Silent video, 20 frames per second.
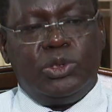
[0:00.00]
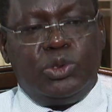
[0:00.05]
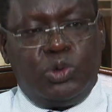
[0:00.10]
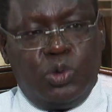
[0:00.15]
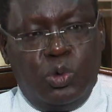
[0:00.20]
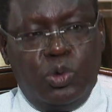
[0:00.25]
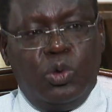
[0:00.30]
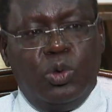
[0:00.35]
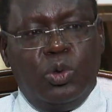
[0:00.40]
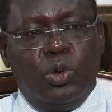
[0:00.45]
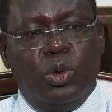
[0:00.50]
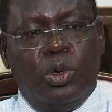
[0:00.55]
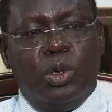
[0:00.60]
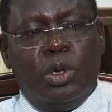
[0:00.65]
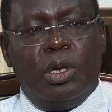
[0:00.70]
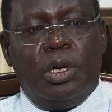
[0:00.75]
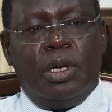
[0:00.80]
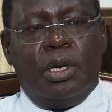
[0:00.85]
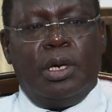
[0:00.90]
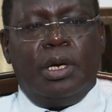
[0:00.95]
2
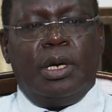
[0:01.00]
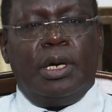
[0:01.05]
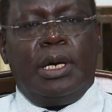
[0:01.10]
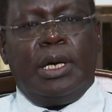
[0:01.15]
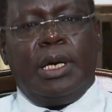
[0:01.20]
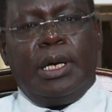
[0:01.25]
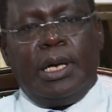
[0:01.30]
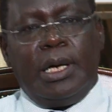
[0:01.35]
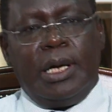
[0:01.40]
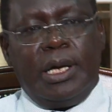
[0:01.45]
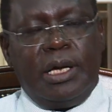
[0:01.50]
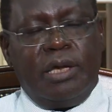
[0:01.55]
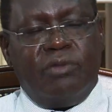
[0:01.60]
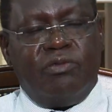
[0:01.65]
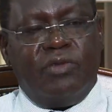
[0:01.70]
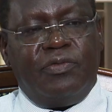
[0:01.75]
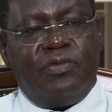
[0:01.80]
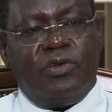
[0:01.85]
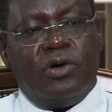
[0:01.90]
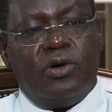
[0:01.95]

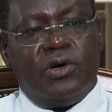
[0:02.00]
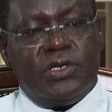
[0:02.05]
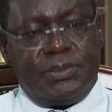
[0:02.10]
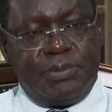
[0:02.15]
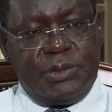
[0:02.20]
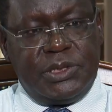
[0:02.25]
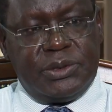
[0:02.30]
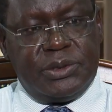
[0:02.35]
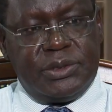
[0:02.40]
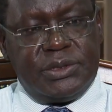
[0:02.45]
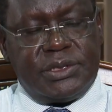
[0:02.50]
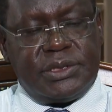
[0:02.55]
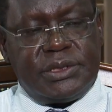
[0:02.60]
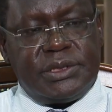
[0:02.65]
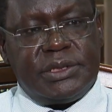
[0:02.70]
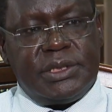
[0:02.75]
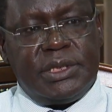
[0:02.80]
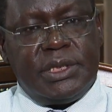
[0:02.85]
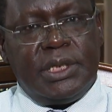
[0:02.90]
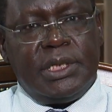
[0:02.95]
level 4
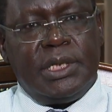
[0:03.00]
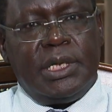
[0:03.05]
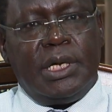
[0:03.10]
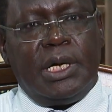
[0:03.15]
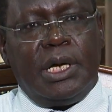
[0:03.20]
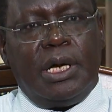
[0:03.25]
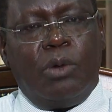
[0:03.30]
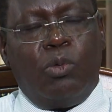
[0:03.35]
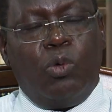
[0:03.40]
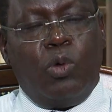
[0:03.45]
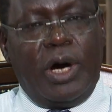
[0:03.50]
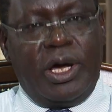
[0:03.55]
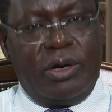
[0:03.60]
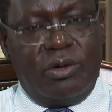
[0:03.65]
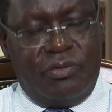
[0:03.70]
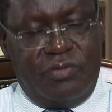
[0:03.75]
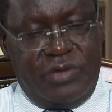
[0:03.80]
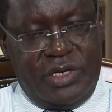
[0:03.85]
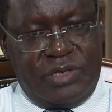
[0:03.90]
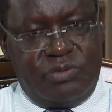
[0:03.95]
hospitals. One
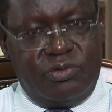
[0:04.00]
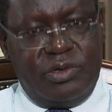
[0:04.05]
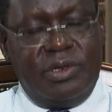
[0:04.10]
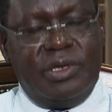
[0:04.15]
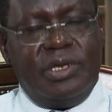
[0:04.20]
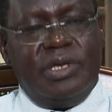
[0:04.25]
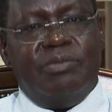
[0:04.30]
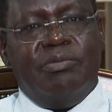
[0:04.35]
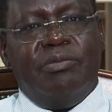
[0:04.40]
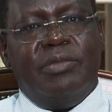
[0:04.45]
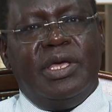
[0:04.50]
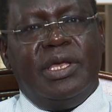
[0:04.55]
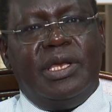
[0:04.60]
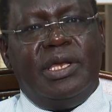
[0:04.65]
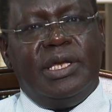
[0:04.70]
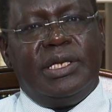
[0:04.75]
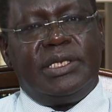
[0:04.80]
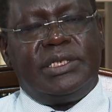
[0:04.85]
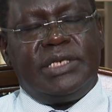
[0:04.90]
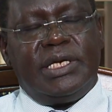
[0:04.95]
of it we
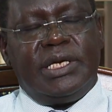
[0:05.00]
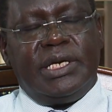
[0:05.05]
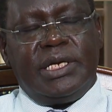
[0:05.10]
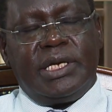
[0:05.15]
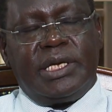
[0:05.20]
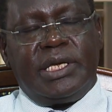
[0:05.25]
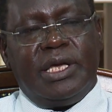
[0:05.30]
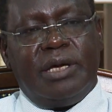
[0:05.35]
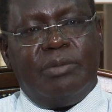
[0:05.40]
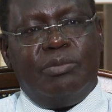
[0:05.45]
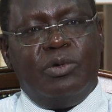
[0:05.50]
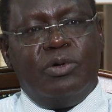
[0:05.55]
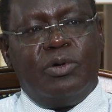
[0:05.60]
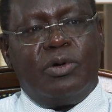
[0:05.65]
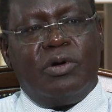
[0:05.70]
made it Kiambu